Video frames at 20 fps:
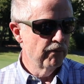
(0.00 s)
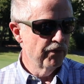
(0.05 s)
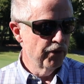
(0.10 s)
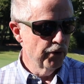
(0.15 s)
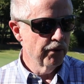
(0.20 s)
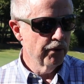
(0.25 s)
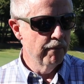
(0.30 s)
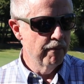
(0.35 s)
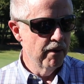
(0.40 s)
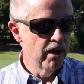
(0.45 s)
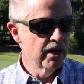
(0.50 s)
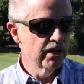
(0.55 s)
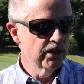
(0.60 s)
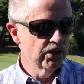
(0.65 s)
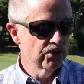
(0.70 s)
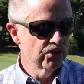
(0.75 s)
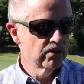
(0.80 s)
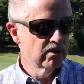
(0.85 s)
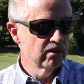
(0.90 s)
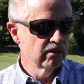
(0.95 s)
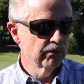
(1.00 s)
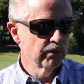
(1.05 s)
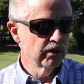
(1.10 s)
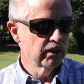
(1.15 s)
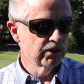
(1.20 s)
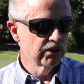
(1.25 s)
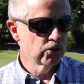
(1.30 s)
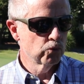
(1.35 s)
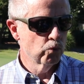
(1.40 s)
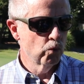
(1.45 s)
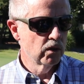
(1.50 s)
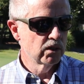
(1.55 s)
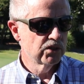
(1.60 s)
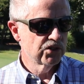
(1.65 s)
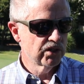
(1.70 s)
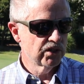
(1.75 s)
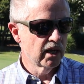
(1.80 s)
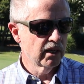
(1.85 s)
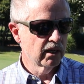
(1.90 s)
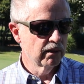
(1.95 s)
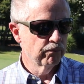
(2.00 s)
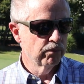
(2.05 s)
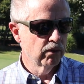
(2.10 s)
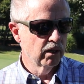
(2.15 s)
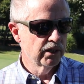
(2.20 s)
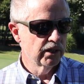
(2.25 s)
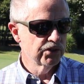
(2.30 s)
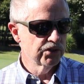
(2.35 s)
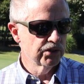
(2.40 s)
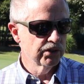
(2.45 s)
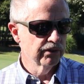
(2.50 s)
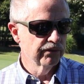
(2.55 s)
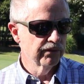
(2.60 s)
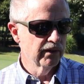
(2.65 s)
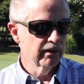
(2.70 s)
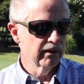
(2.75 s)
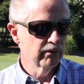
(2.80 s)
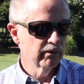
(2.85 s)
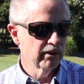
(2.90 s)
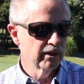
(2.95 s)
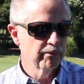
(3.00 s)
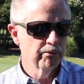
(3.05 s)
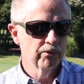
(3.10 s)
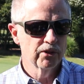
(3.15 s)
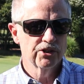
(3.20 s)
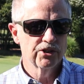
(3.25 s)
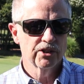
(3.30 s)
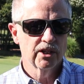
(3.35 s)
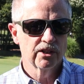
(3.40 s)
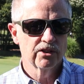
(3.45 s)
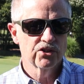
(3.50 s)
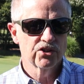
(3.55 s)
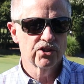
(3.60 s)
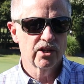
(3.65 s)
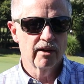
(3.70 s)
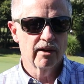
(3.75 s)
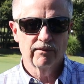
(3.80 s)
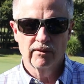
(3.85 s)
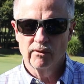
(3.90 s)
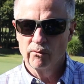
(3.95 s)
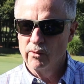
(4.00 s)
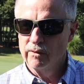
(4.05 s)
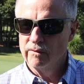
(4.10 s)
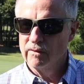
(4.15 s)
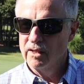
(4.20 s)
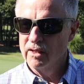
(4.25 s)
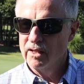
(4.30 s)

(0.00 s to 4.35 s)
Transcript: they're amazed, really, is what's taking place here, and they really appreciate the staff that we've